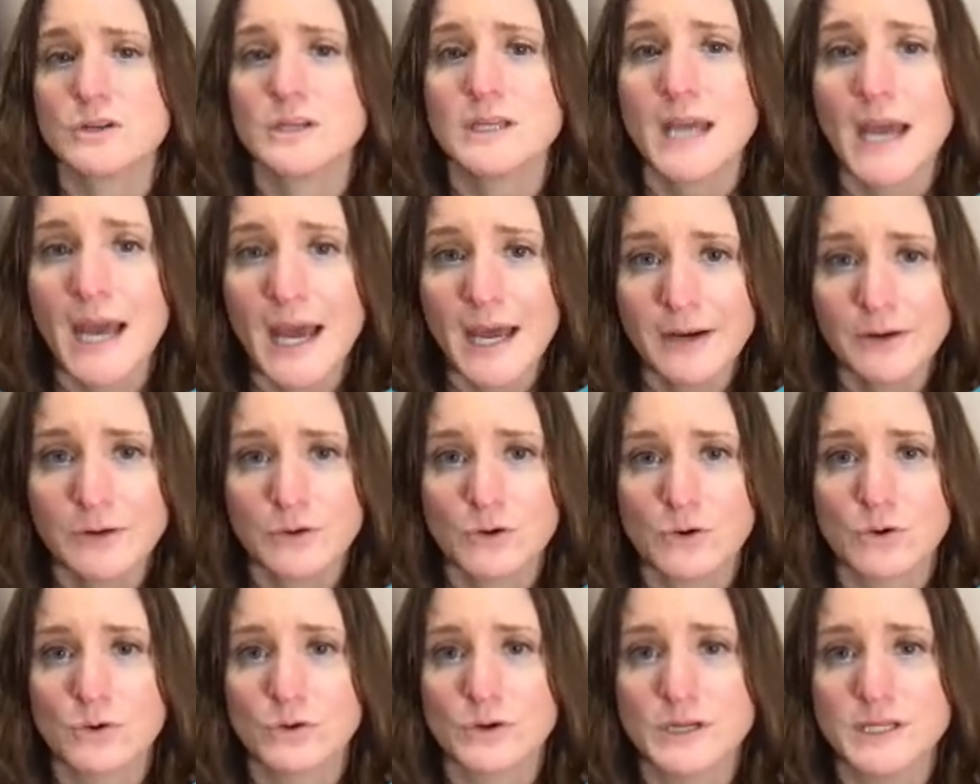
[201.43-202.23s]
or
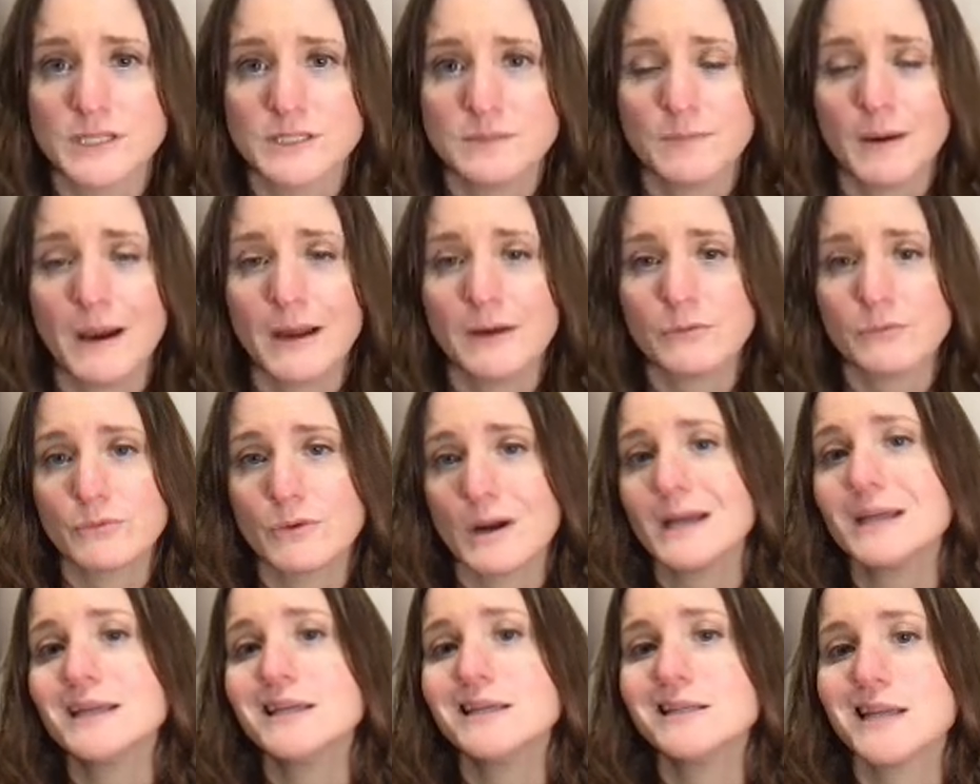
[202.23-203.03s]
categories by
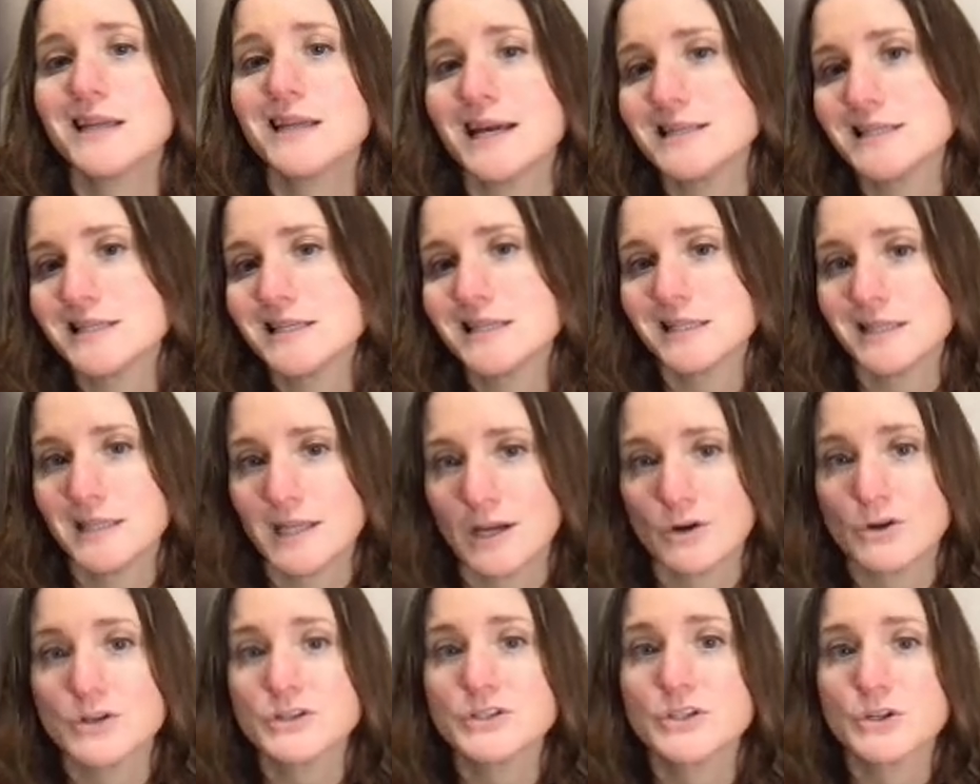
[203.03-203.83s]

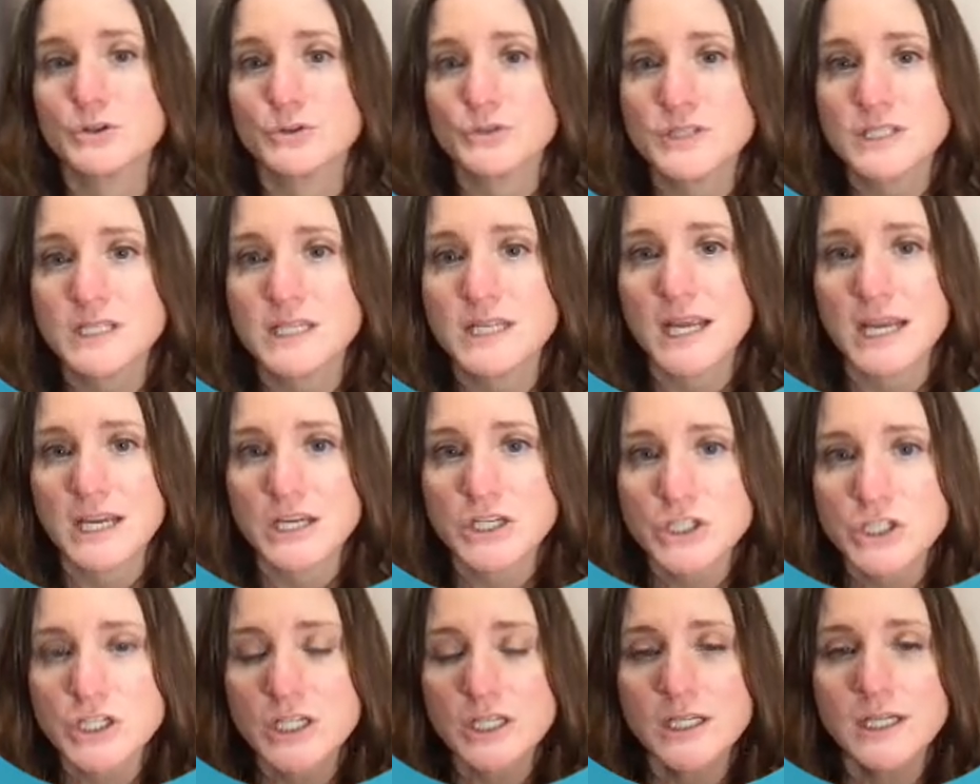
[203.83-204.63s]
recognizing their
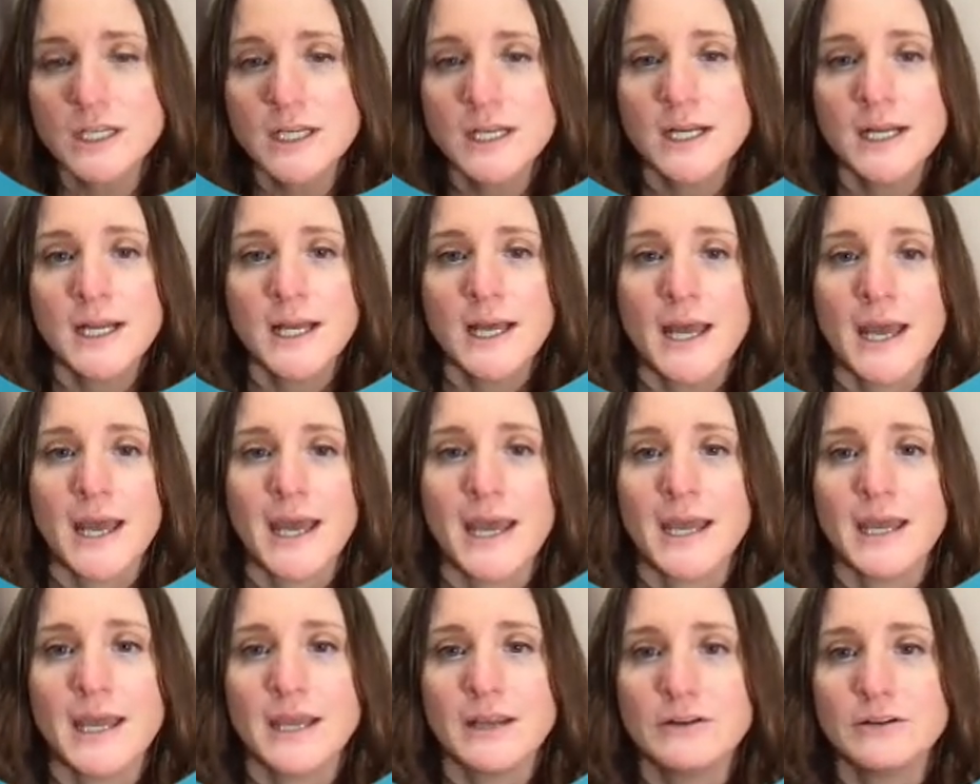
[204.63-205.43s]
association
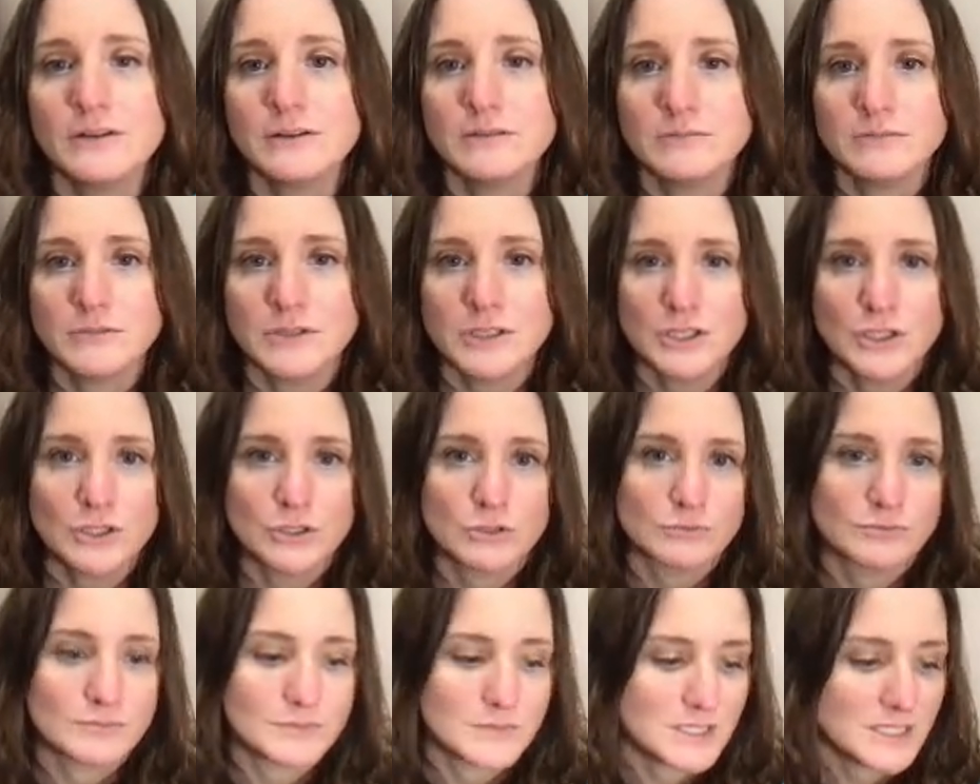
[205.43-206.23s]
and,
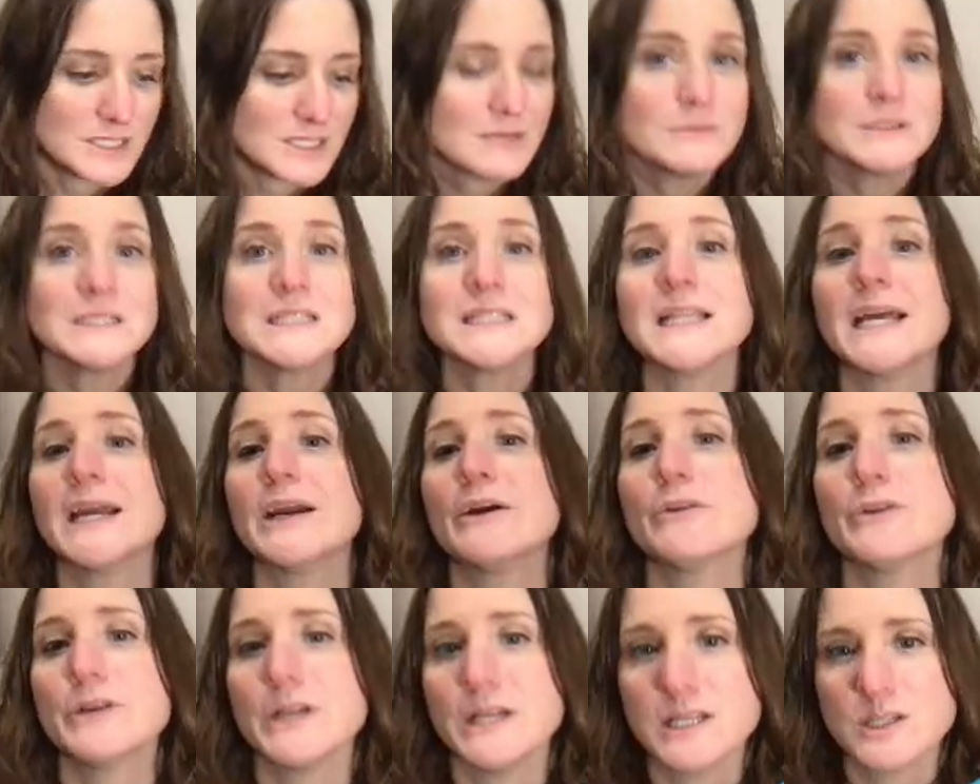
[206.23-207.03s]

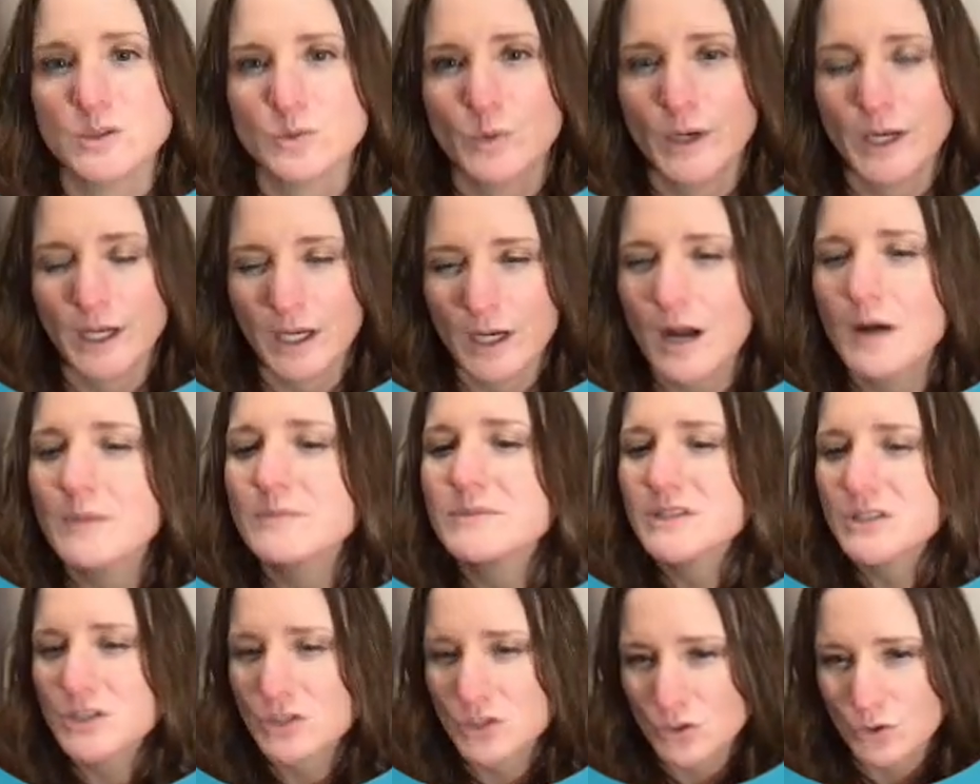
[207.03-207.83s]
similarities when it
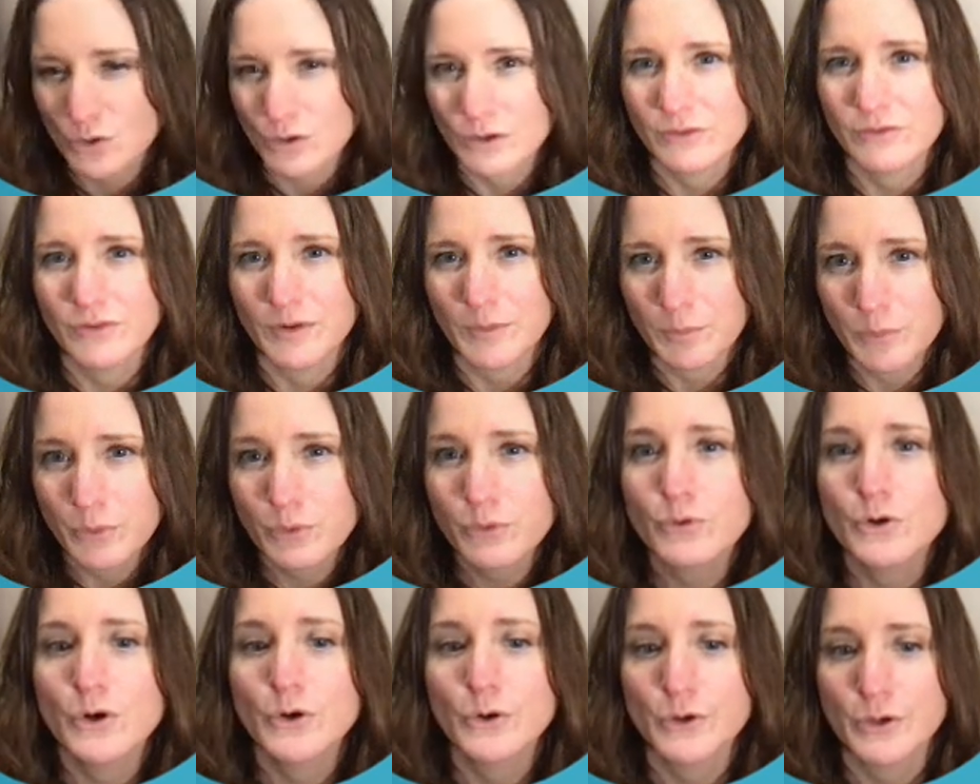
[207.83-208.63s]
comes to sort of a
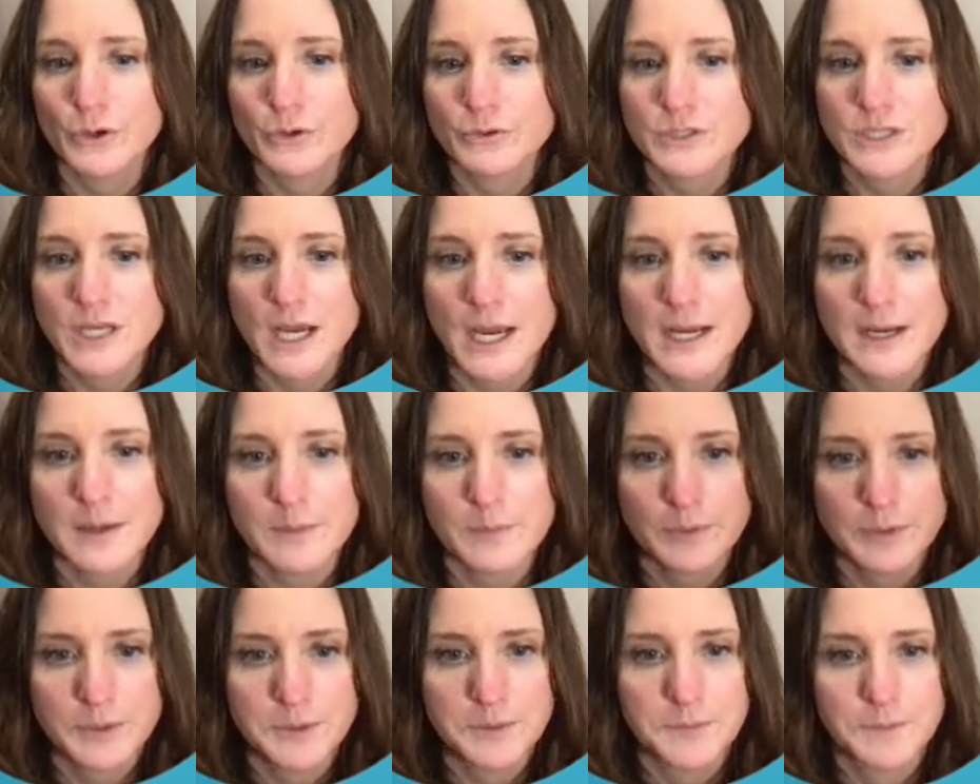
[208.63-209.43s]

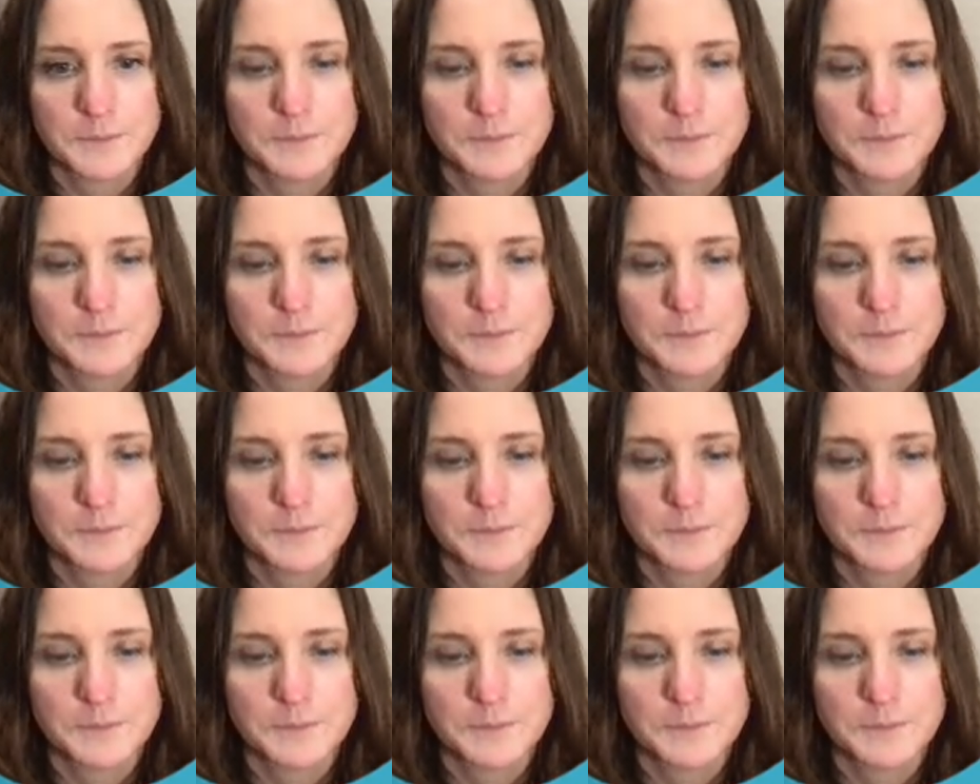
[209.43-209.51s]
prototype.